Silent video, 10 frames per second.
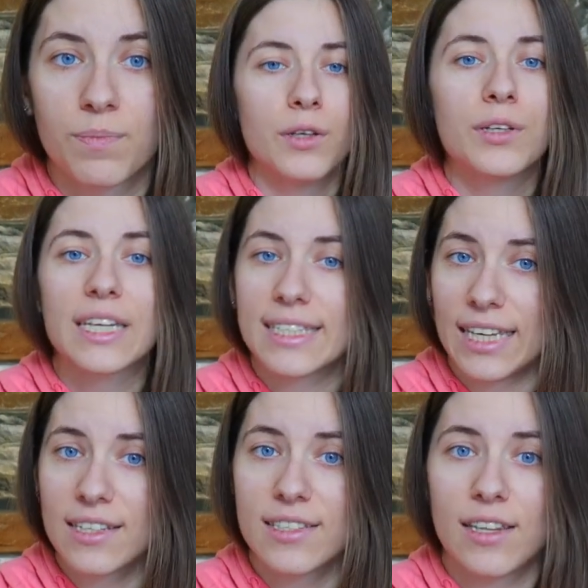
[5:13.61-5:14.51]
Look at
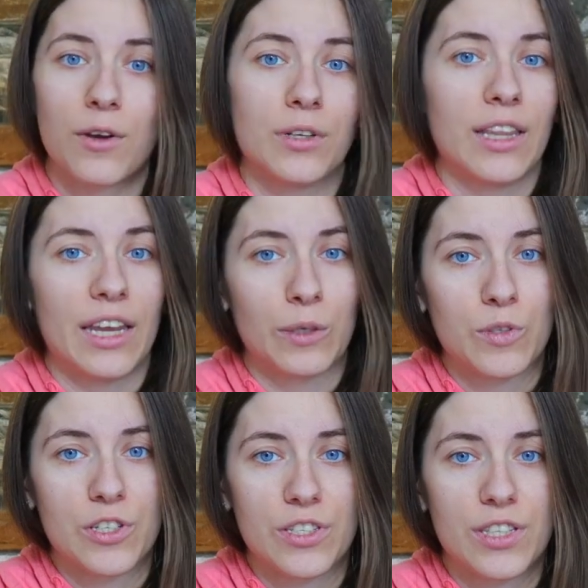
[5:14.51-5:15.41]
kids learning
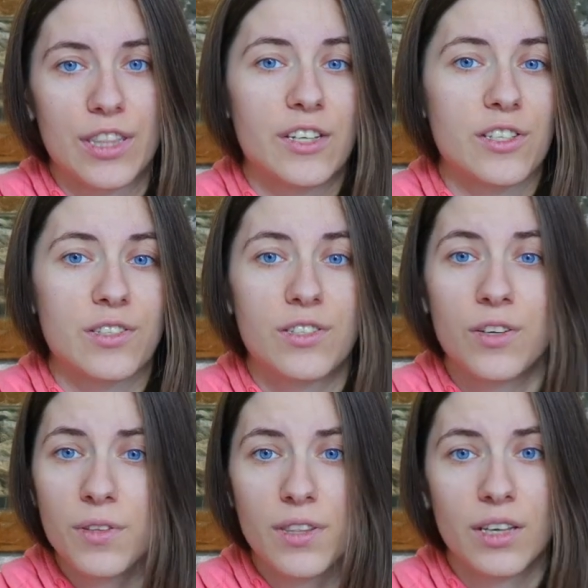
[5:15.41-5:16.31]
languages. They just don't